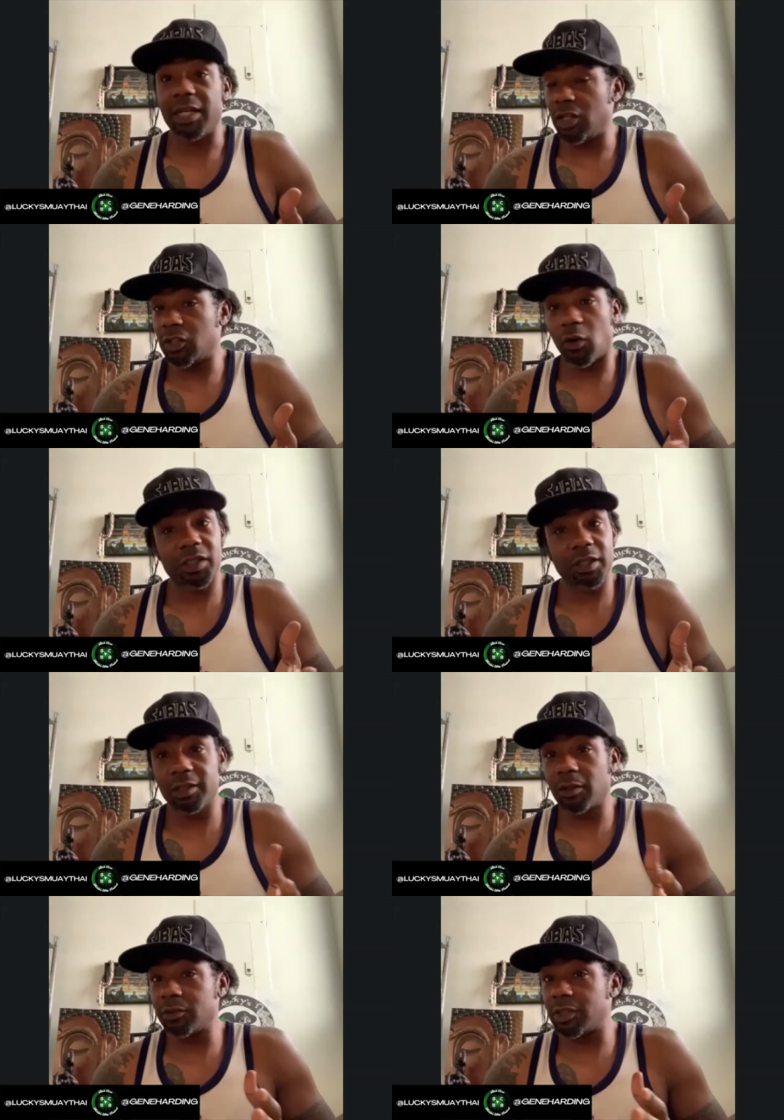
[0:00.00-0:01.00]
He's always done
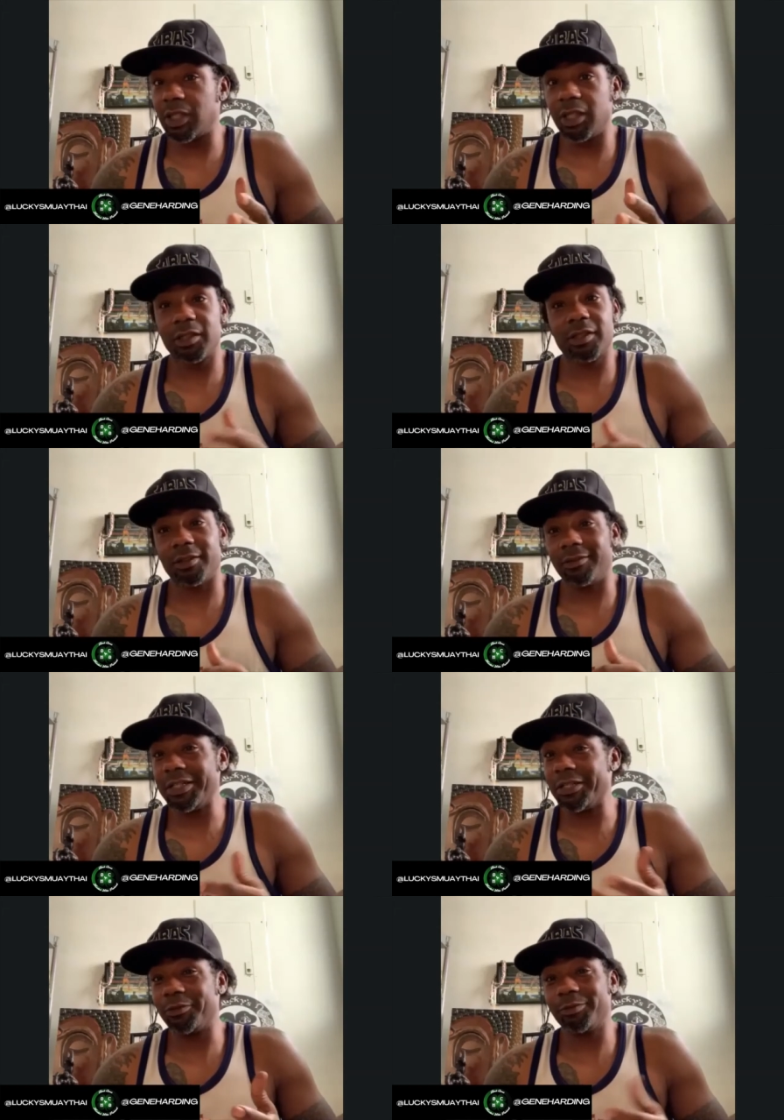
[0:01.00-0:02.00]
his own stunts and,
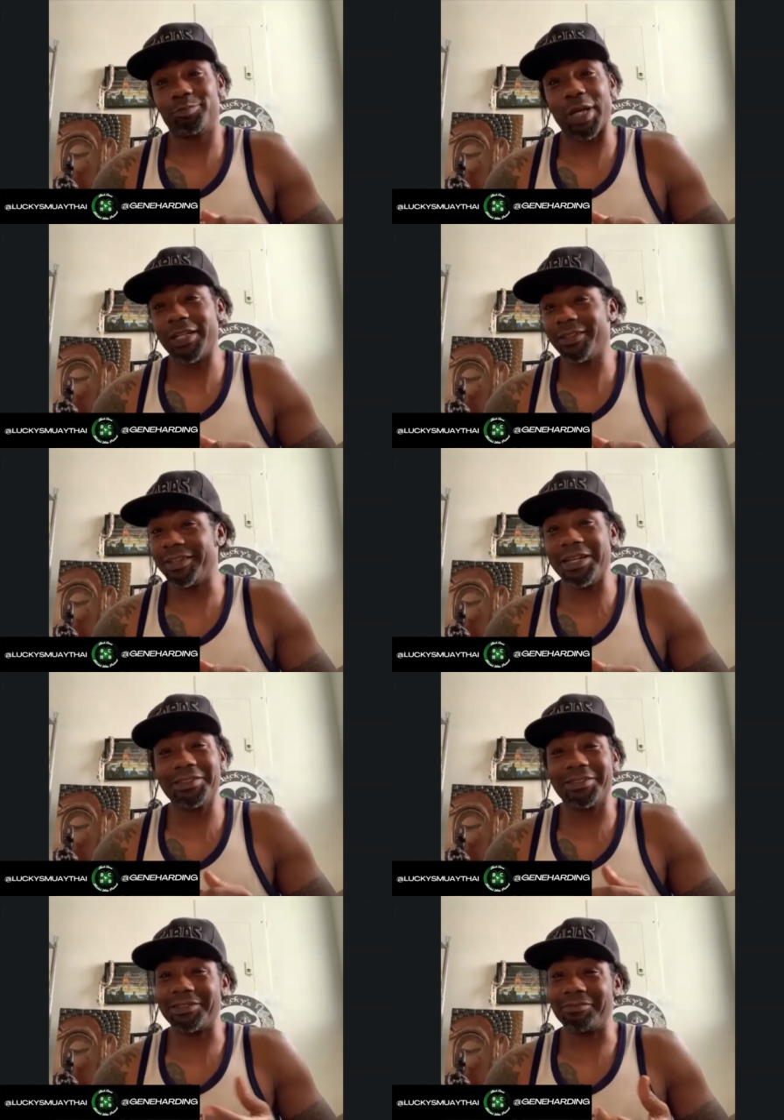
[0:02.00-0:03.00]
you know, breaking
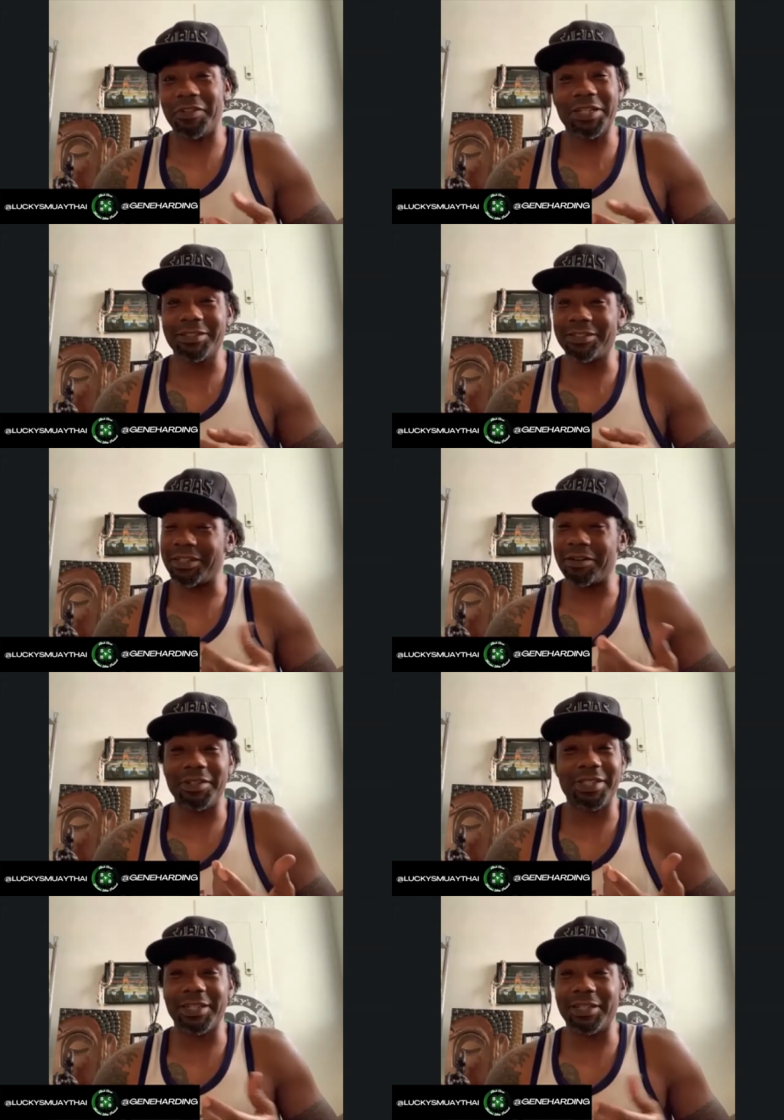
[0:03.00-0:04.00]
legs and fingers and
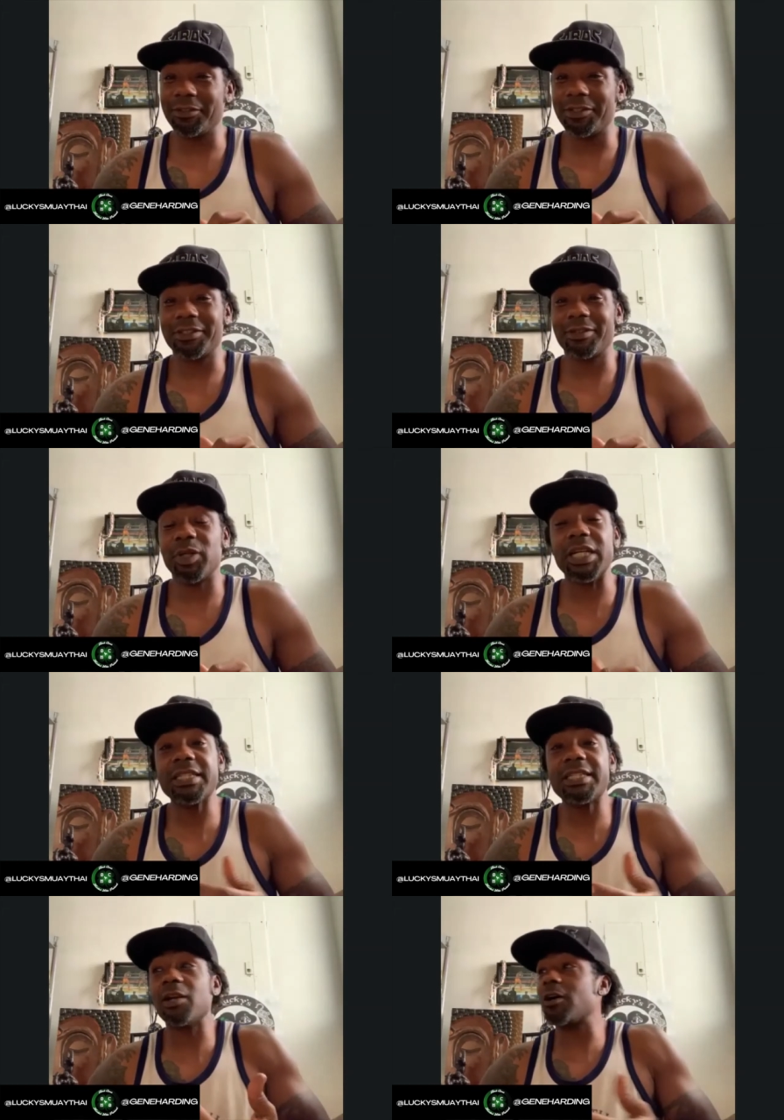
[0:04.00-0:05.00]
everything else. What? But he
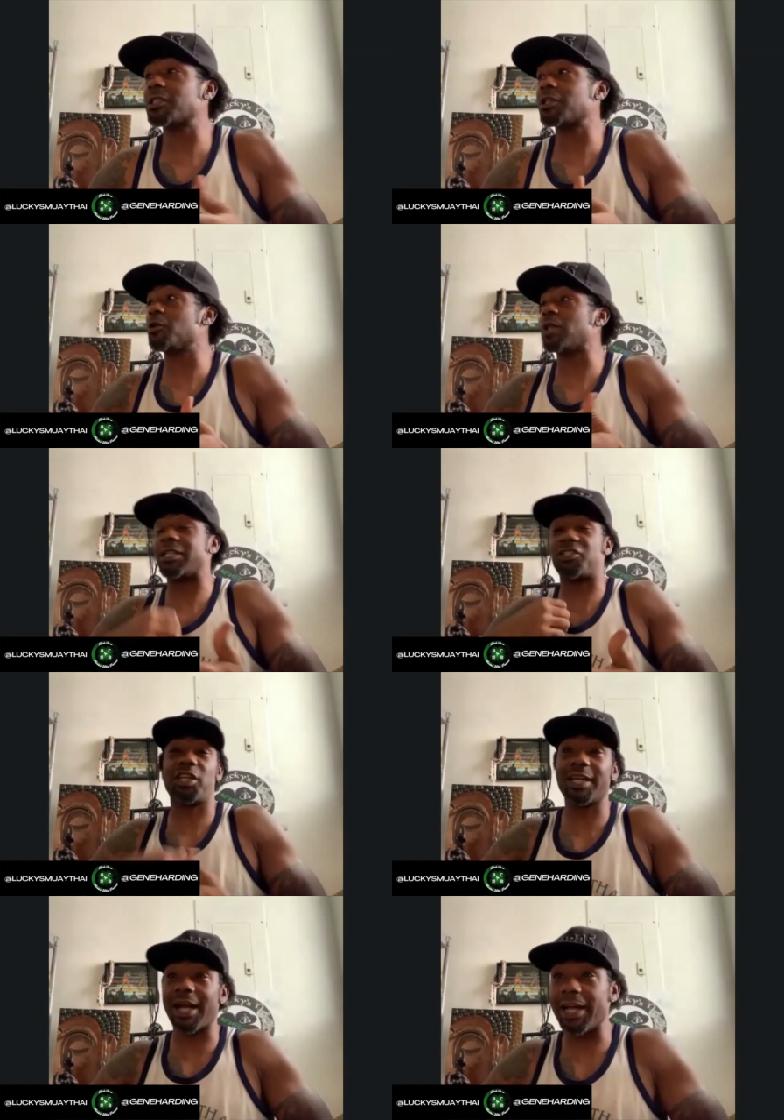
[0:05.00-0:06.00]
did also that
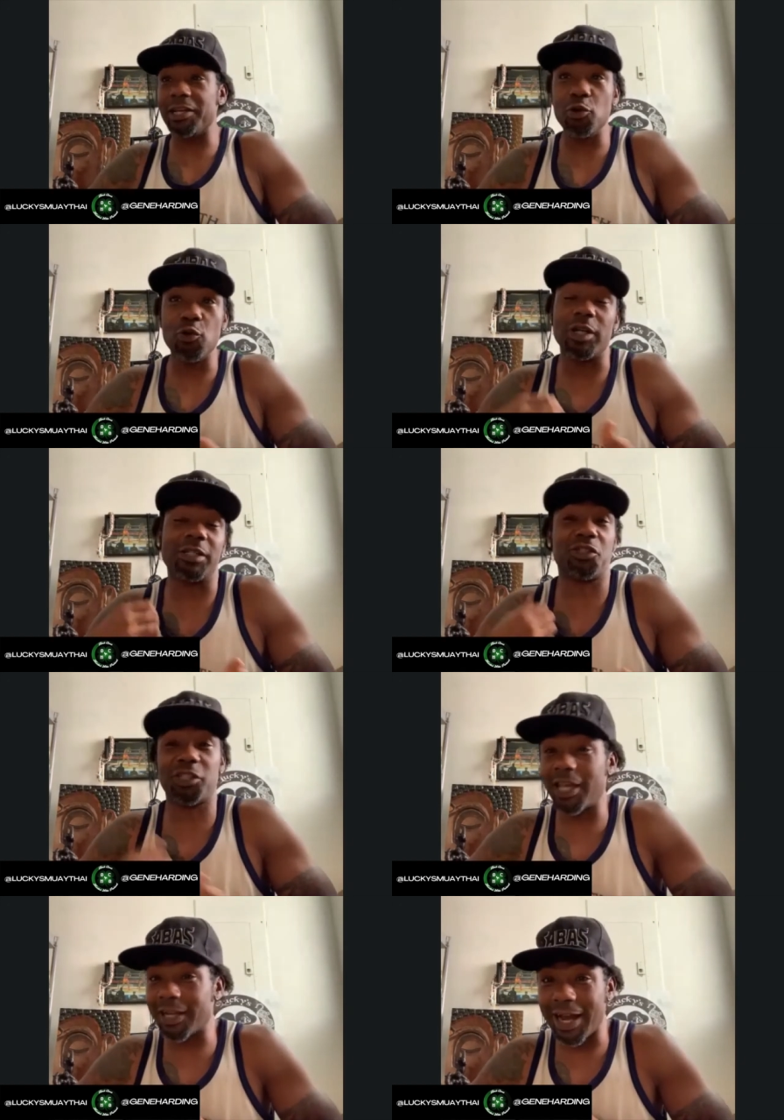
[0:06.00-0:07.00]
Shanghai Noon and
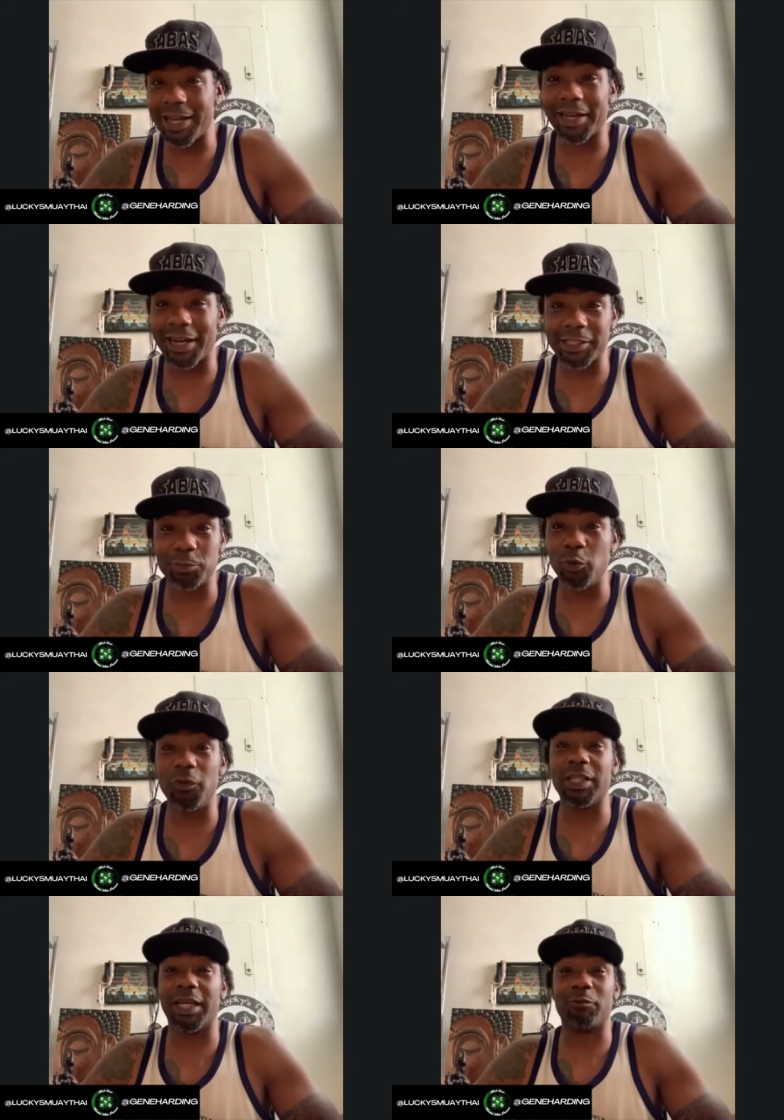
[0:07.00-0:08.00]
Shanghai Nights
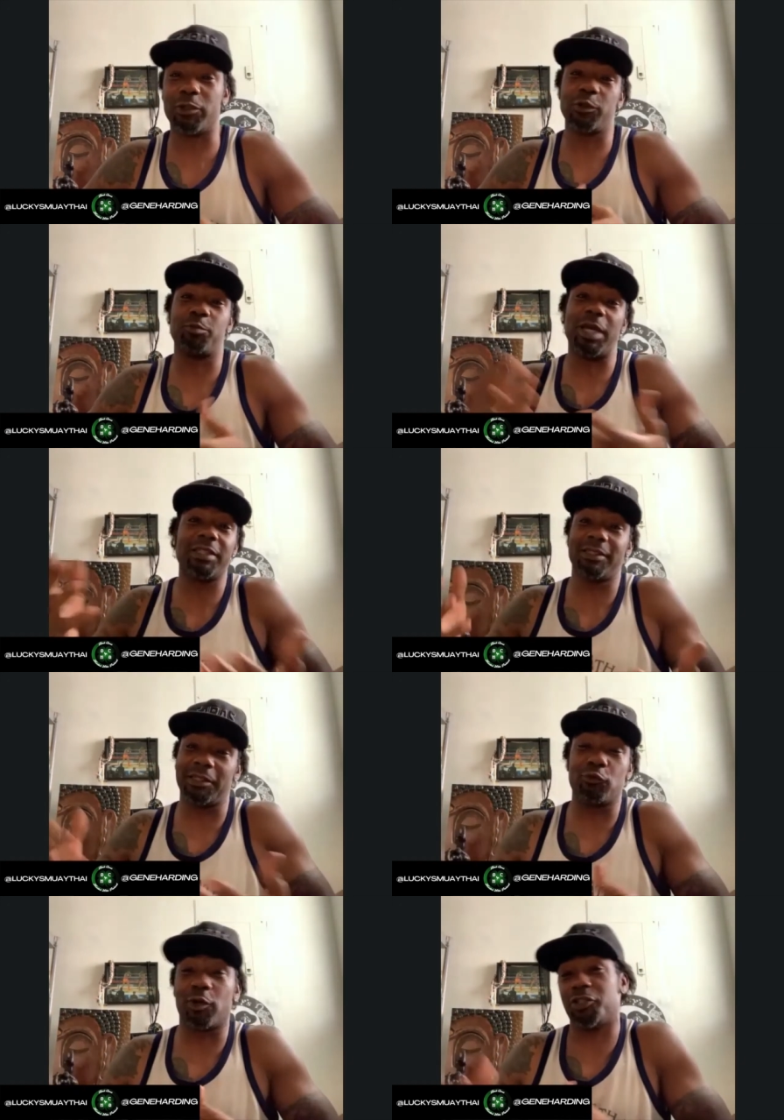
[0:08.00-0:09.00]
movie, like, which was
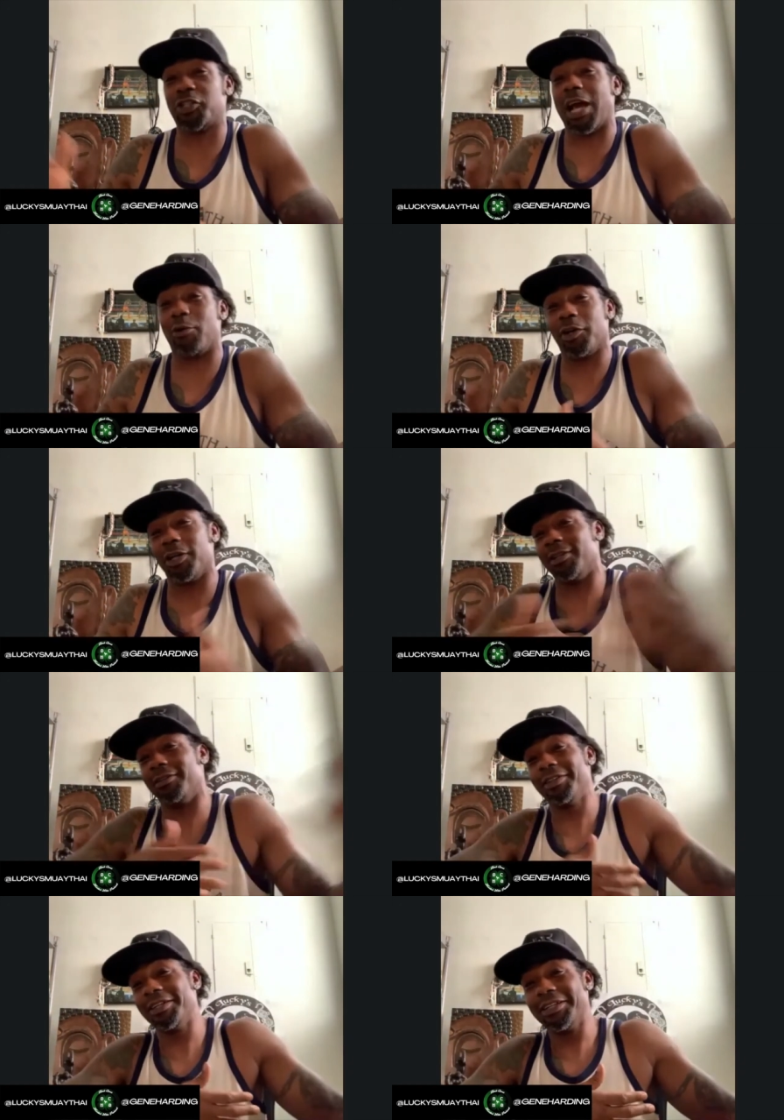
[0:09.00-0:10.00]
basically Rush Hour in